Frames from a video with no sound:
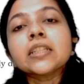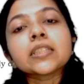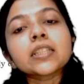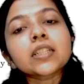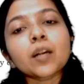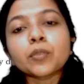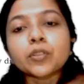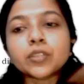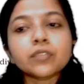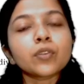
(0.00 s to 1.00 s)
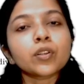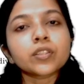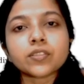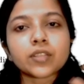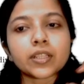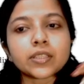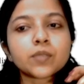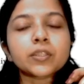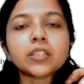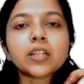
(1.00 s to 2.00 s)
The community forest
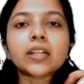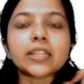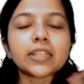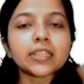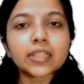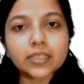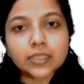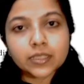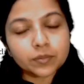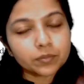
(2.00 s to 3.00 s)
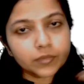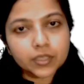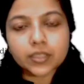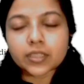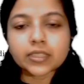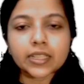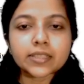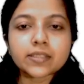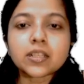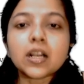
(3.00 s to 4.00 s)
rights were again
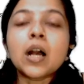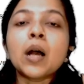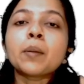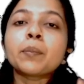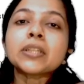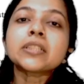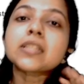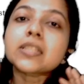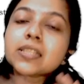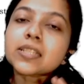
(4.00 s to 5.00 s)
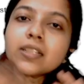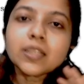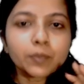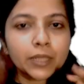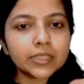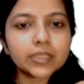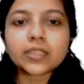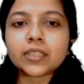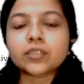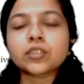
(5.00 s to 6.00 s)
recognized, but still the mining
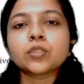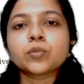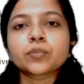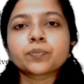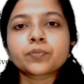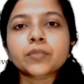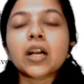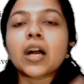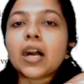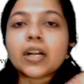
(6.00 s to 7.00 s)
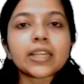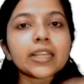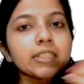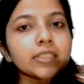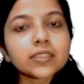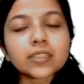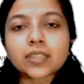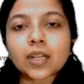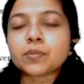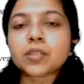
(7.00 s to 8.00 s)
continued. Again, the
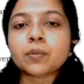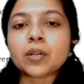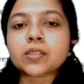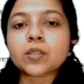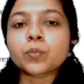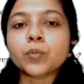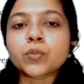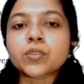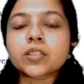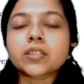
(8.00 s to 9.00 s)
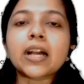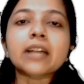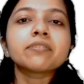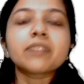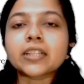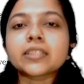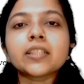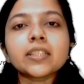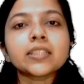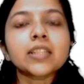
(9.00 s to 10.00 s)
Gram Sabhas opposed it, and
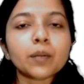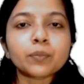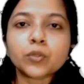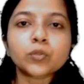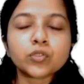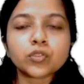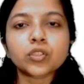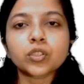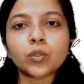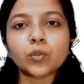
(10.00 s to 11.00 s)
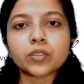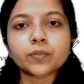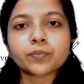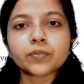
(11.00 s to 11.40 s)
finally they approached the court.